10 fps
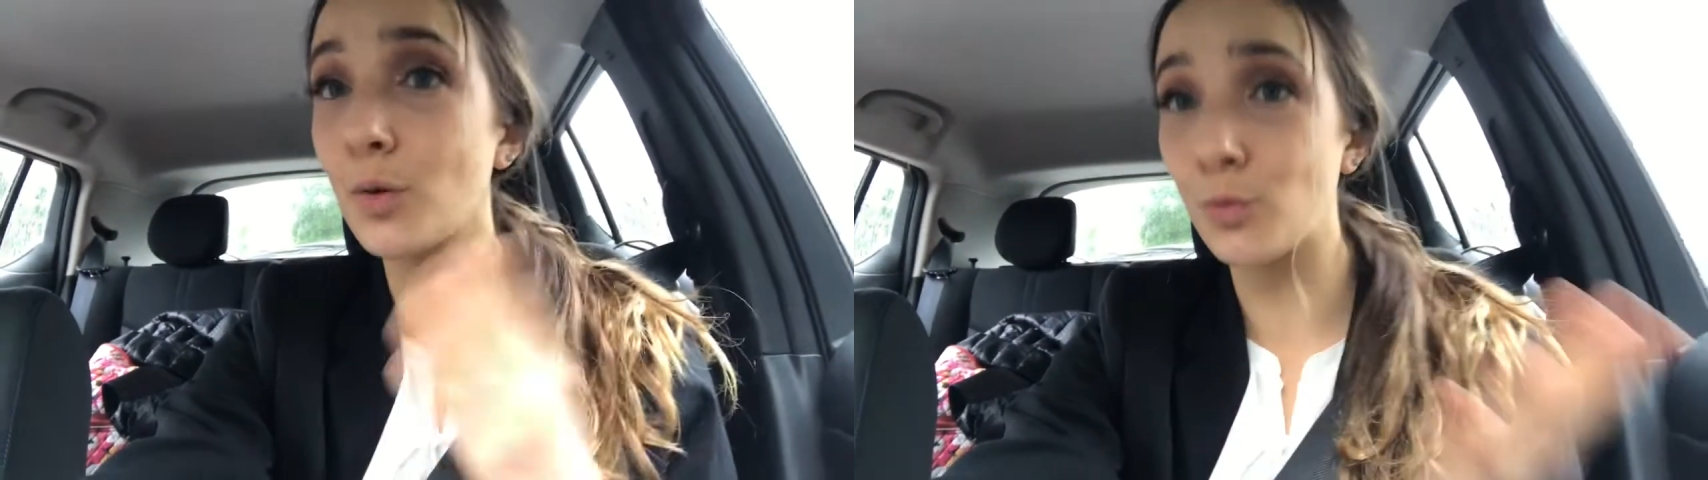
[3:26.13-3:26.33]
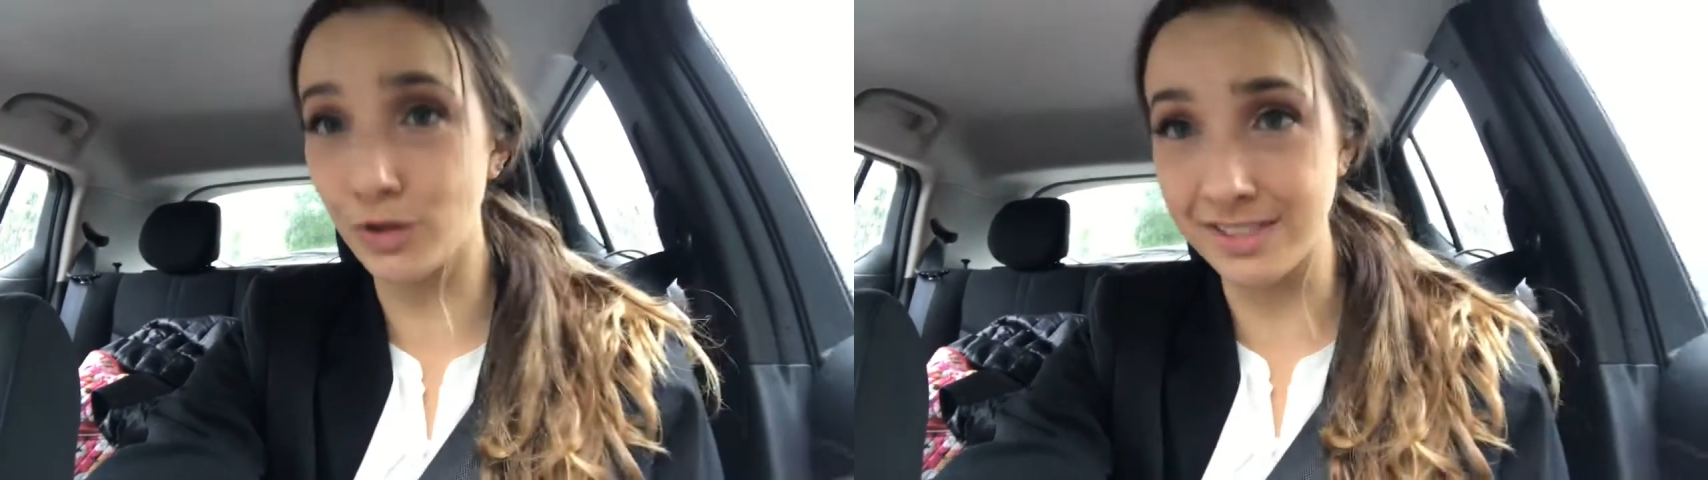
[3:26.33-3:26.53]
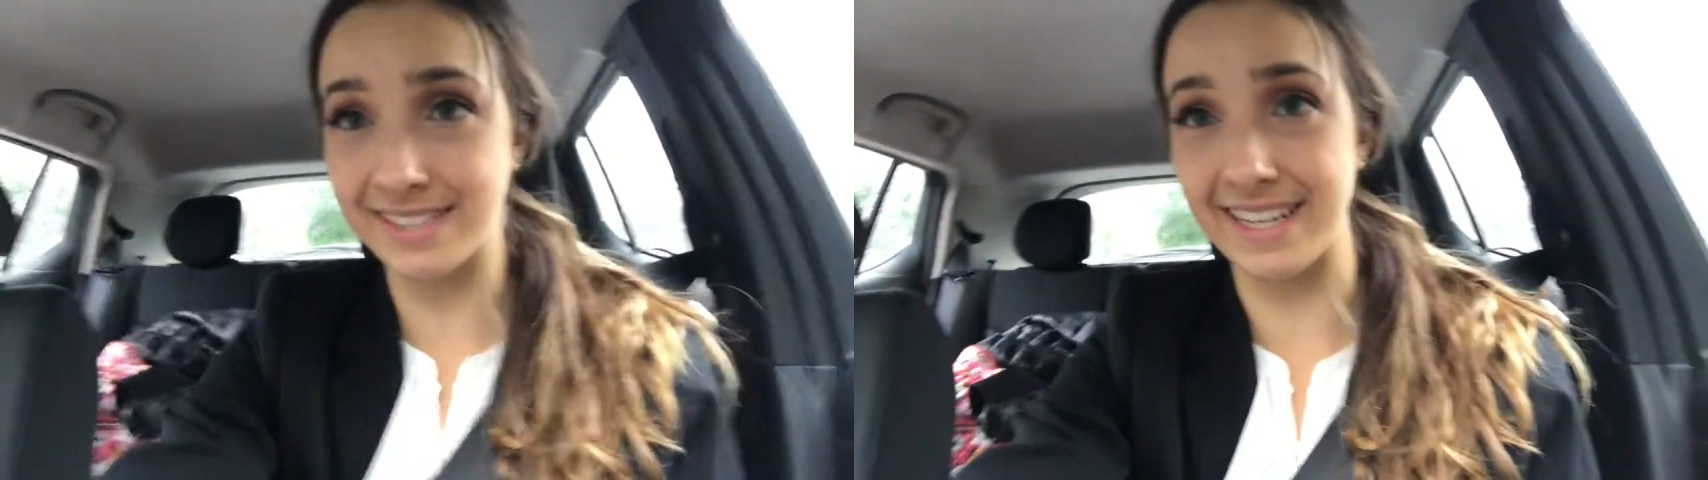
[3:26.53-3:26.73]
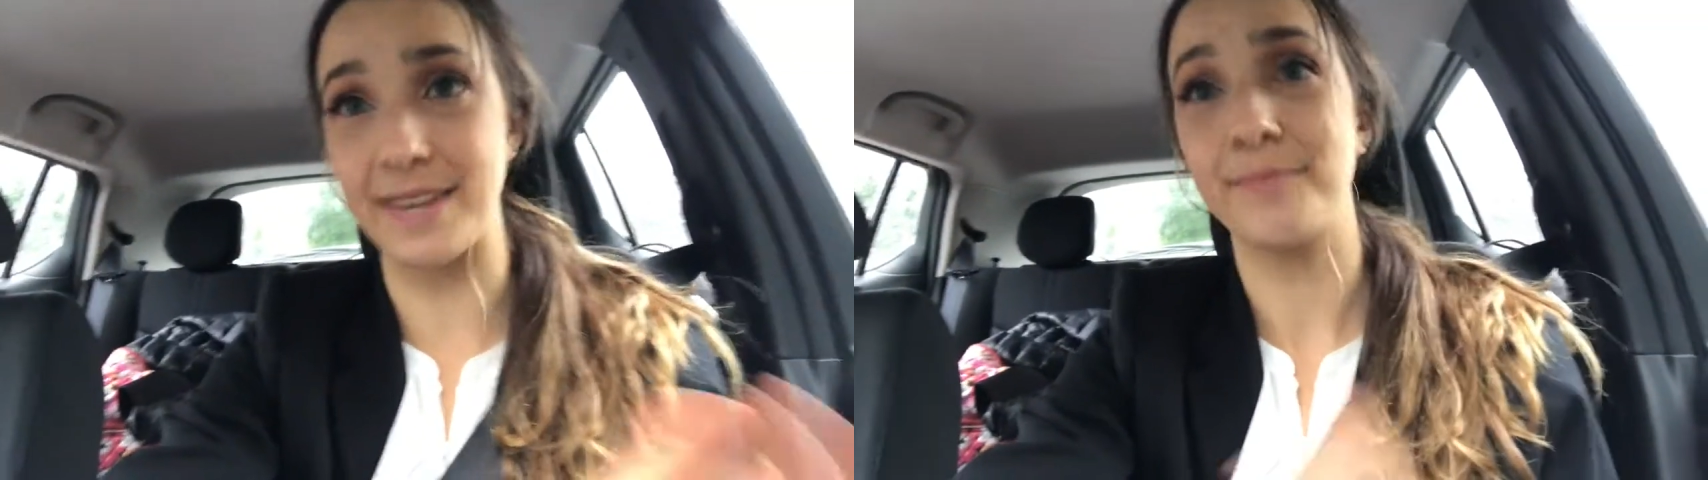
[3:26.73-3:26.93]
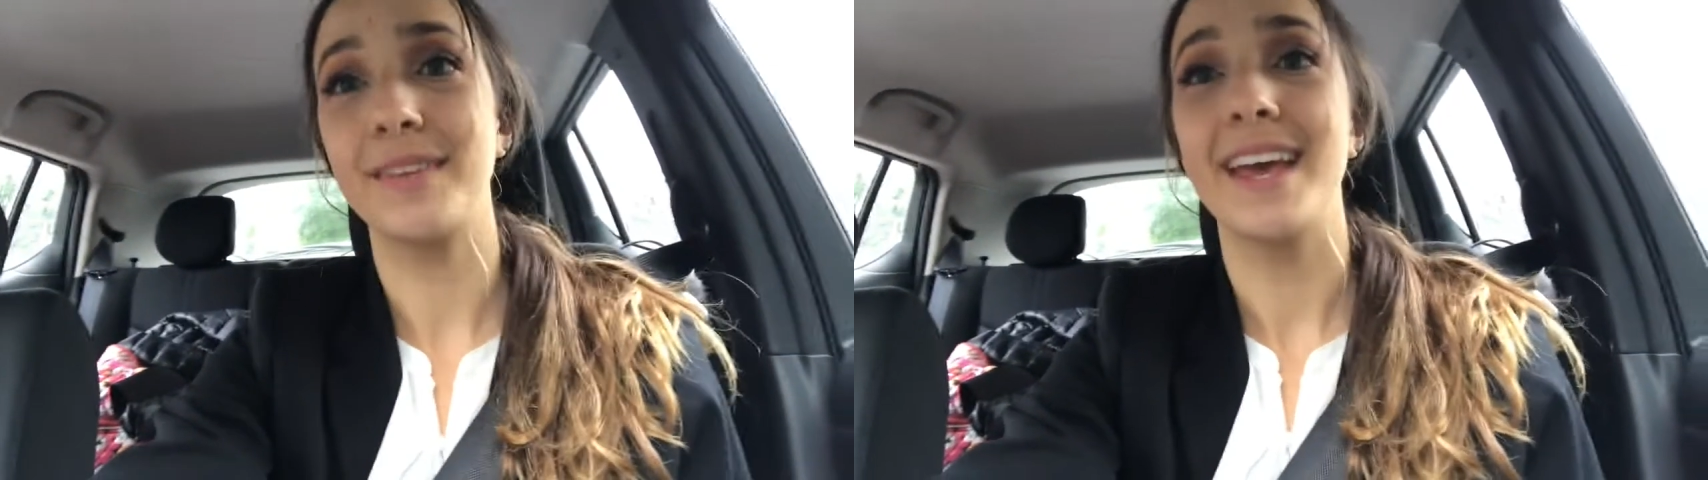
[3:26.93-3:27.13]
We'll
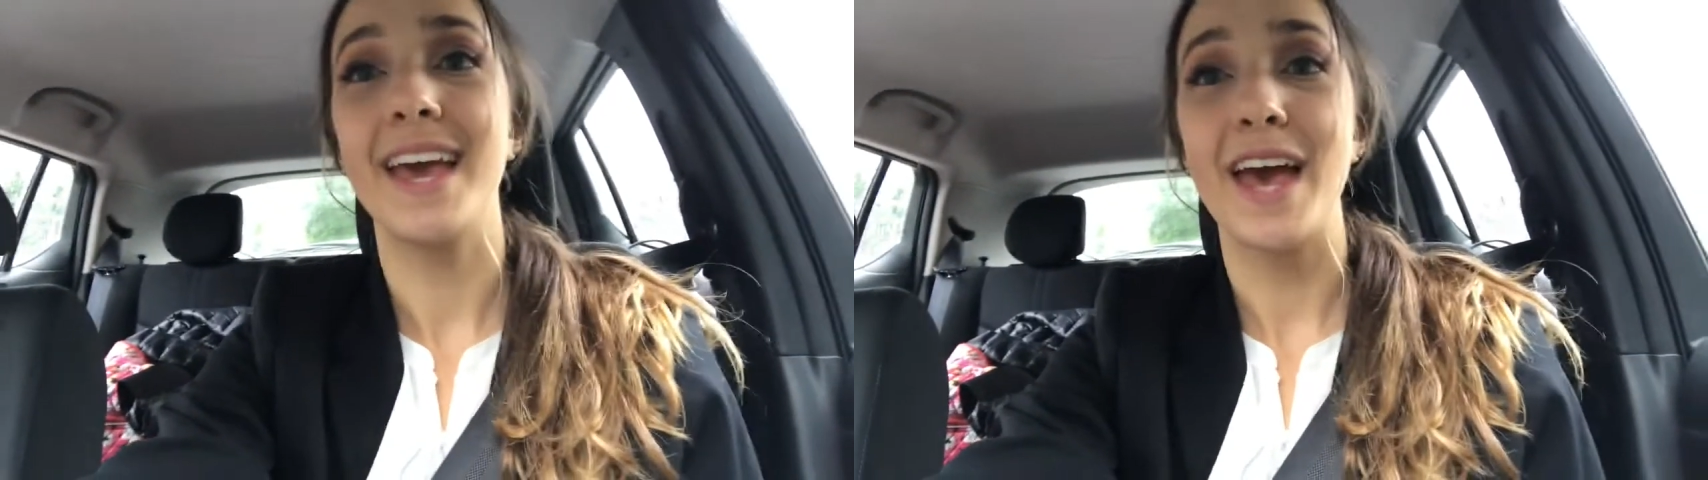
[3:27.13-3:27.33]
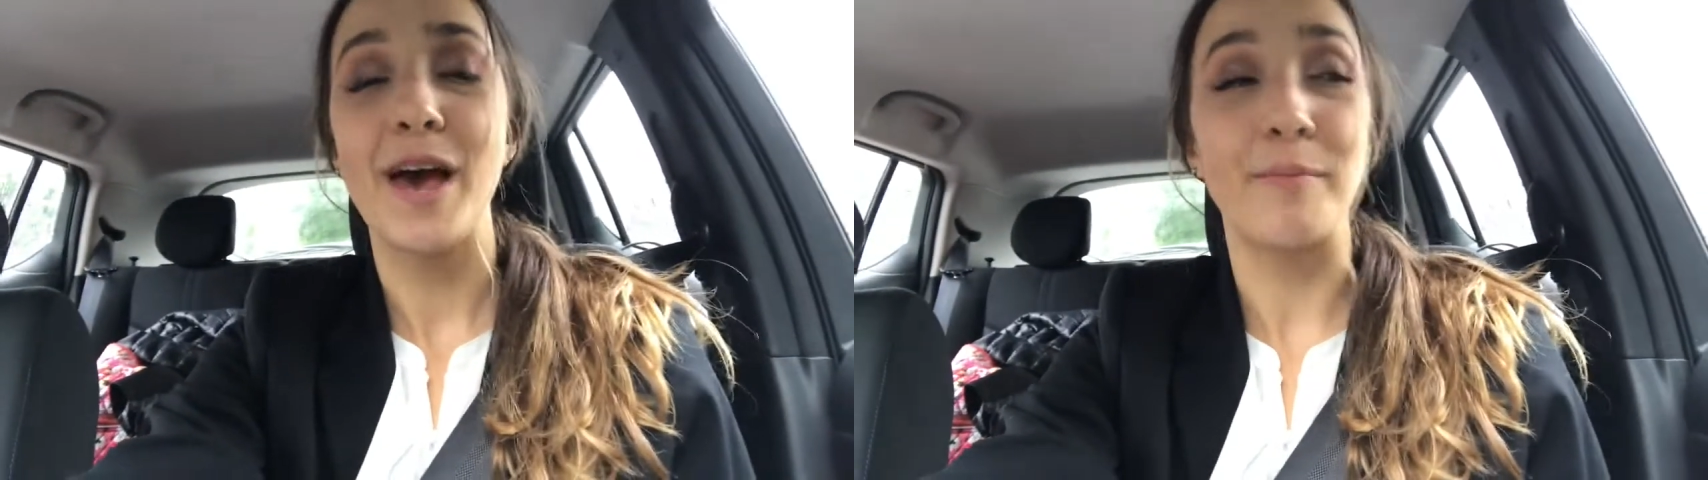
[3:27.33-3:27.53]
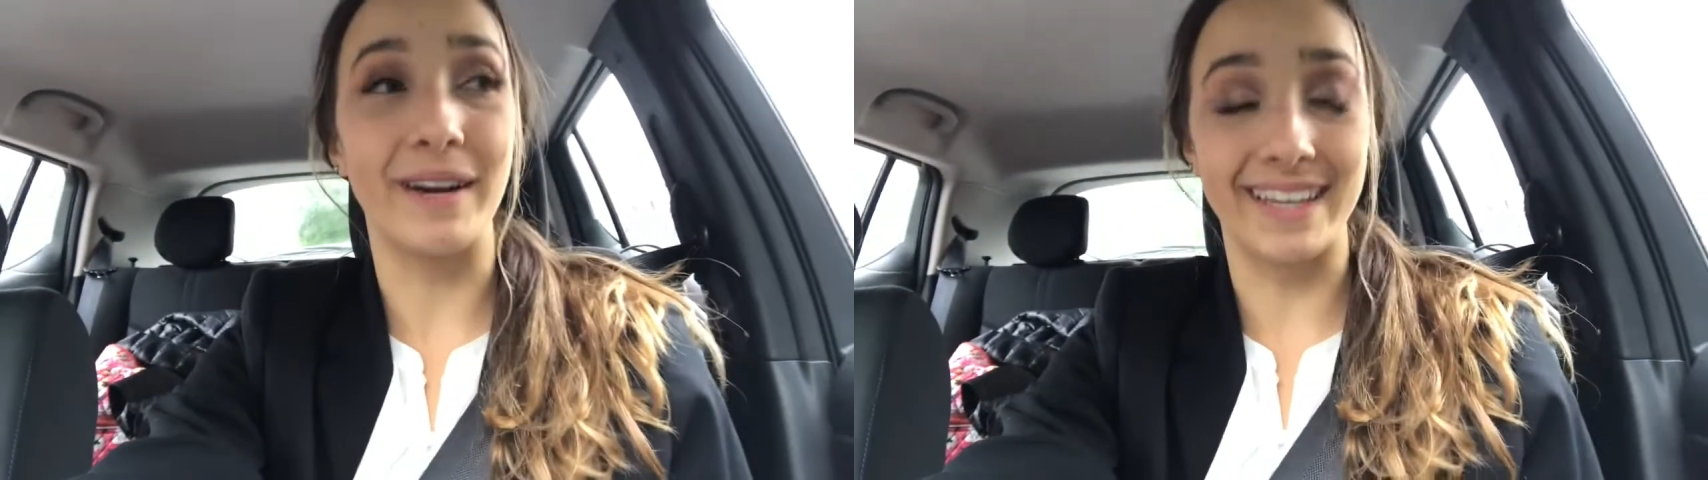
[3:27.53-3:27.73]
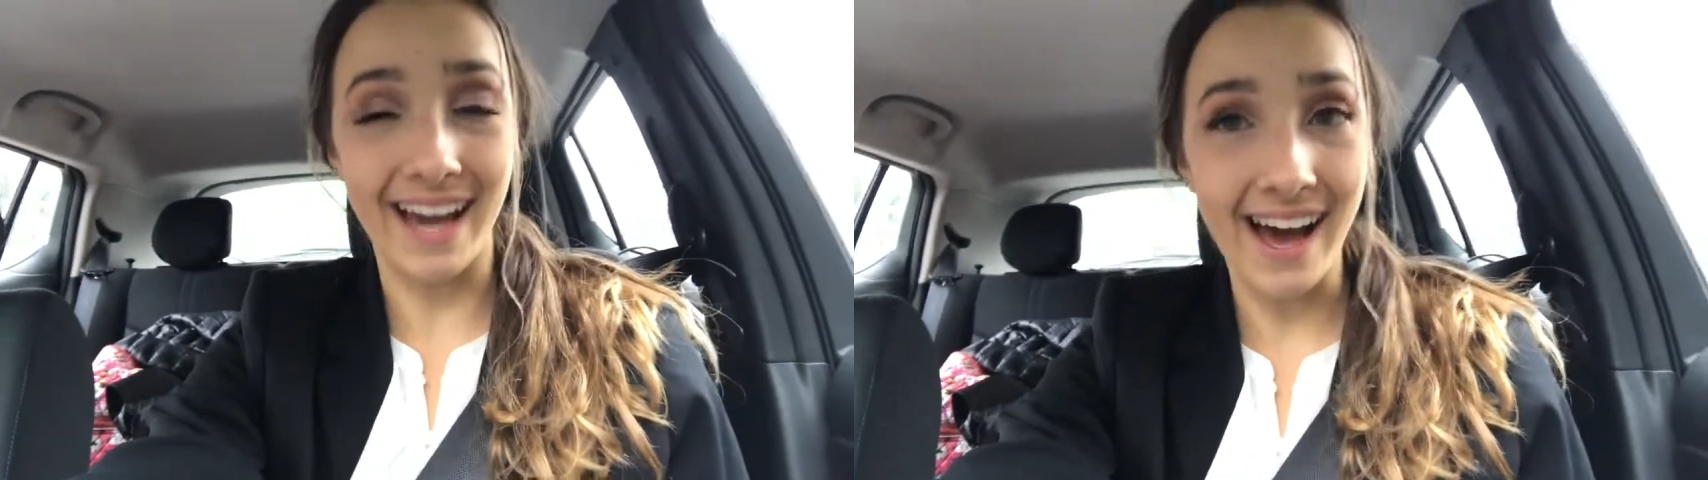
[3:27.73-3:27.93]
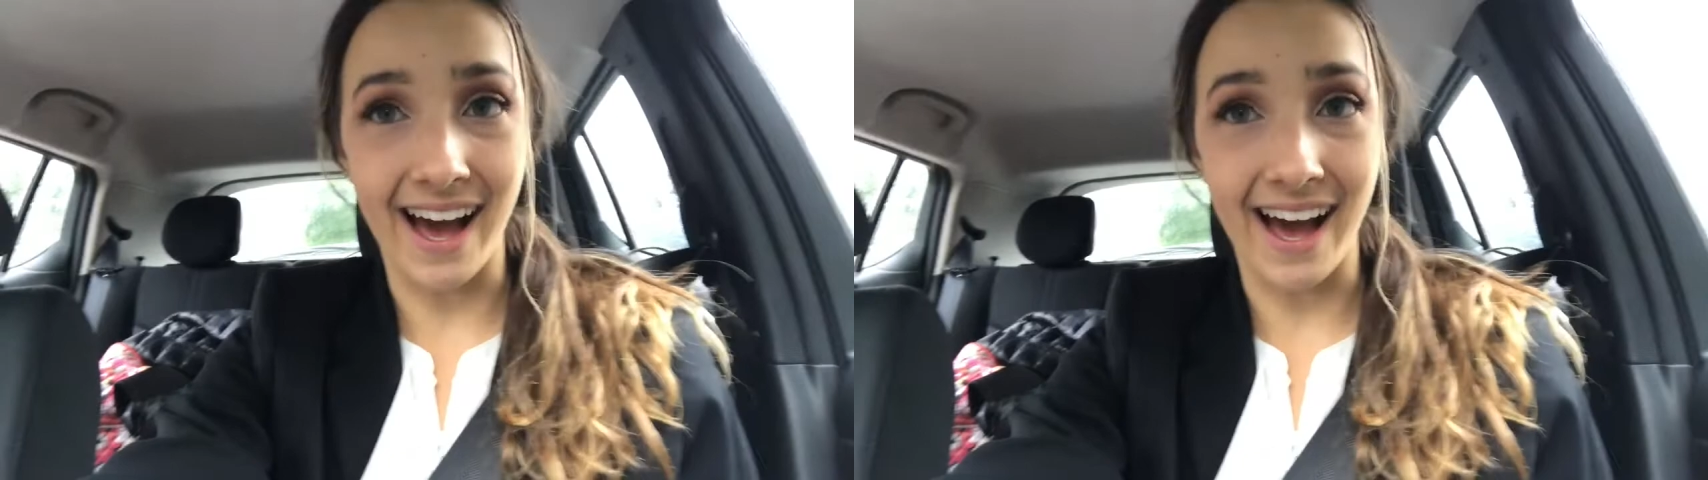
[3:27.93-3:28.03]
see. But yeah,